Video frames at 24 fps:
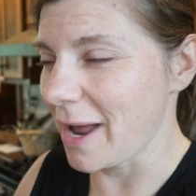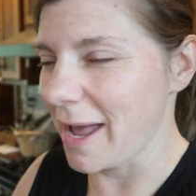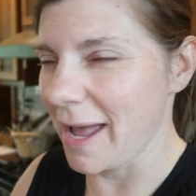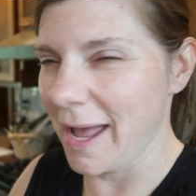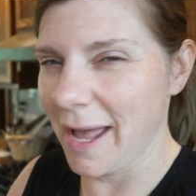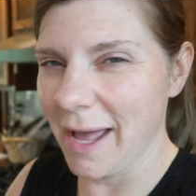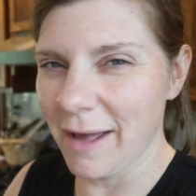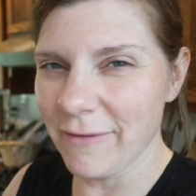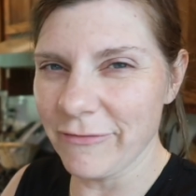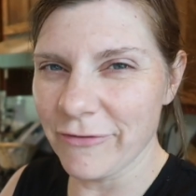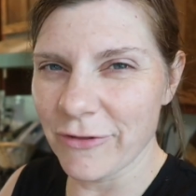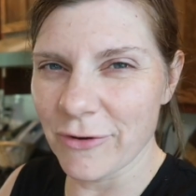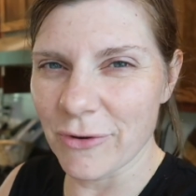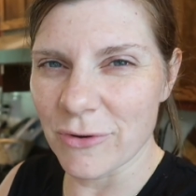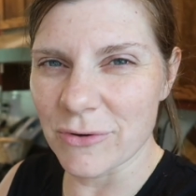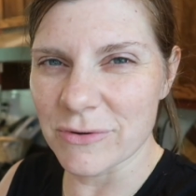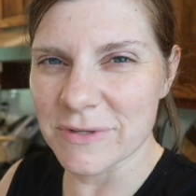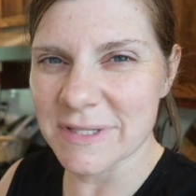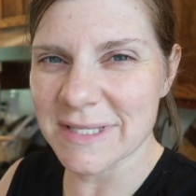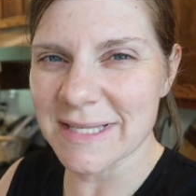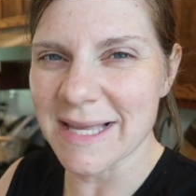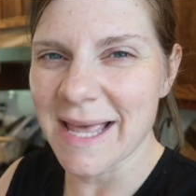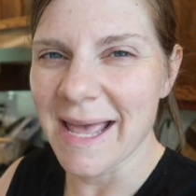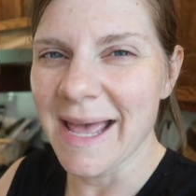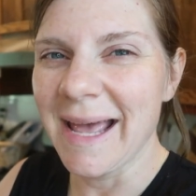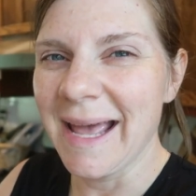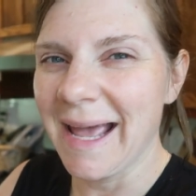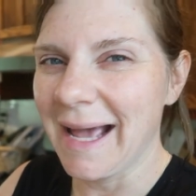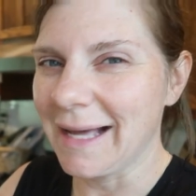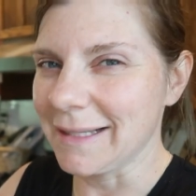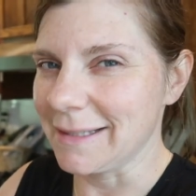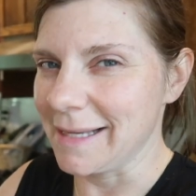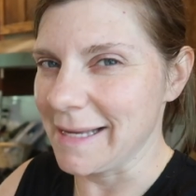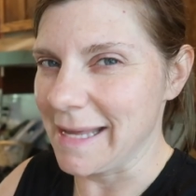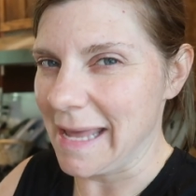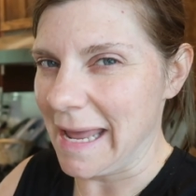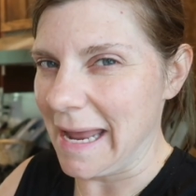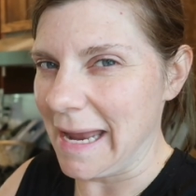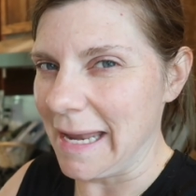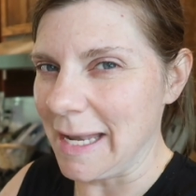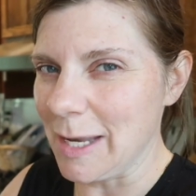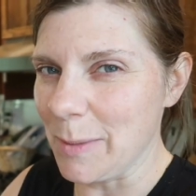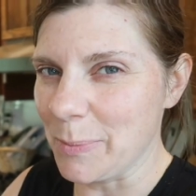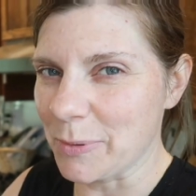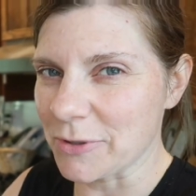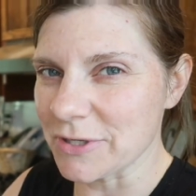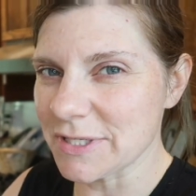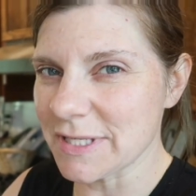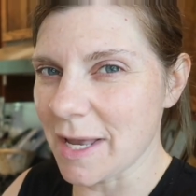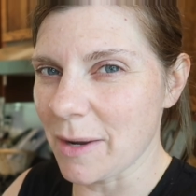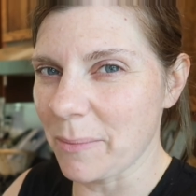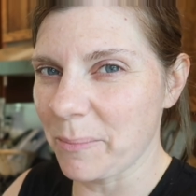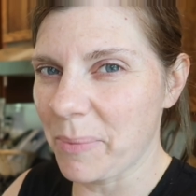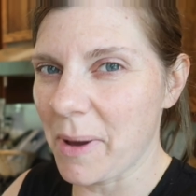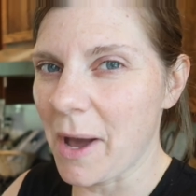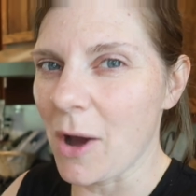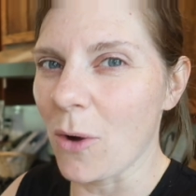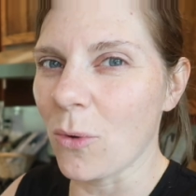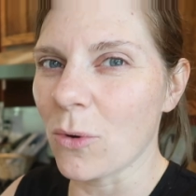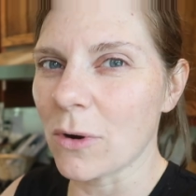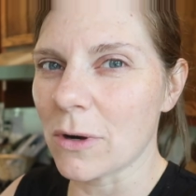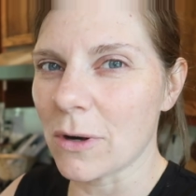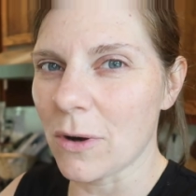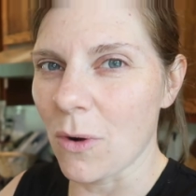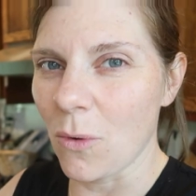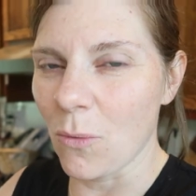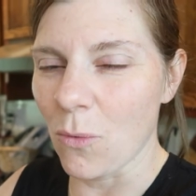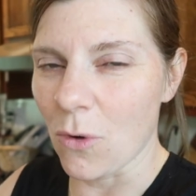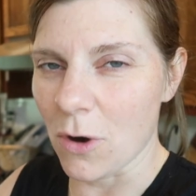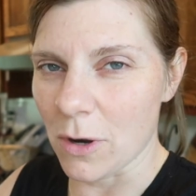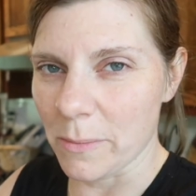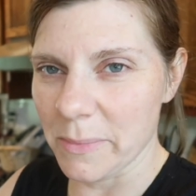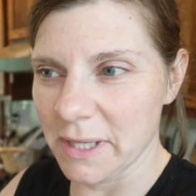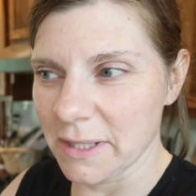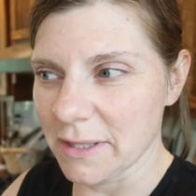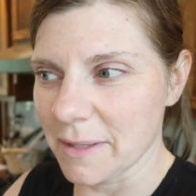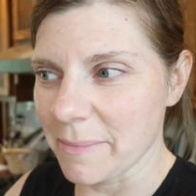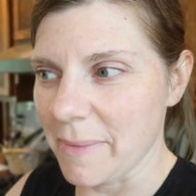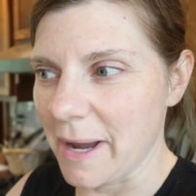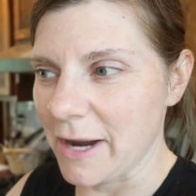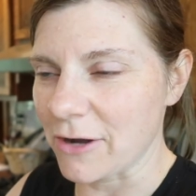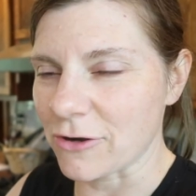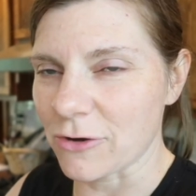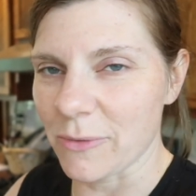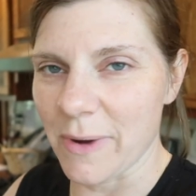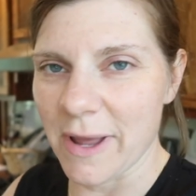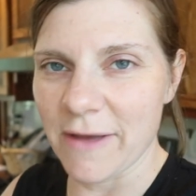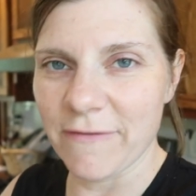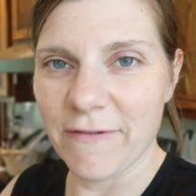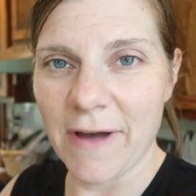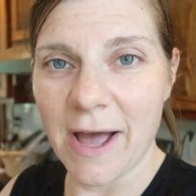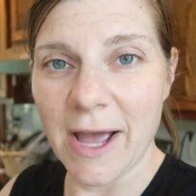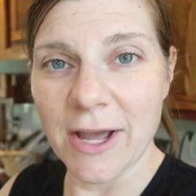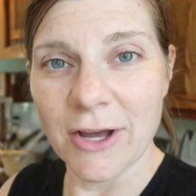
I have those at like eighty percent power warming in the microwave.